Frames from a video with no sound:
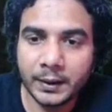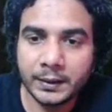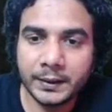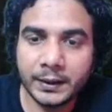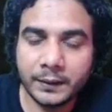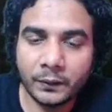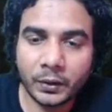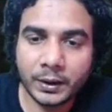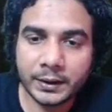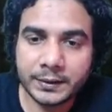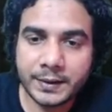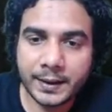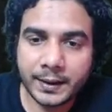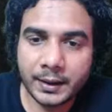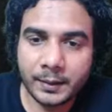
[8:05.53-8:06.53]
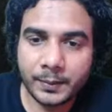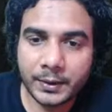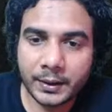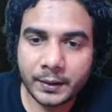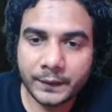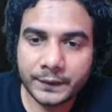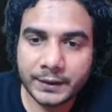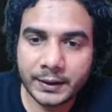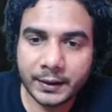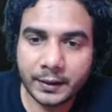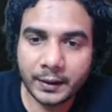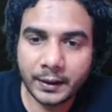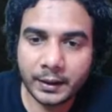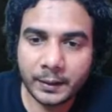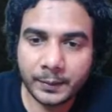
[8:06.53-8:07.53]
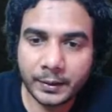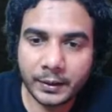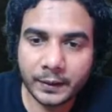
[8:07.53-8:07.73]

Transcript: Then what is real part of Z? Real part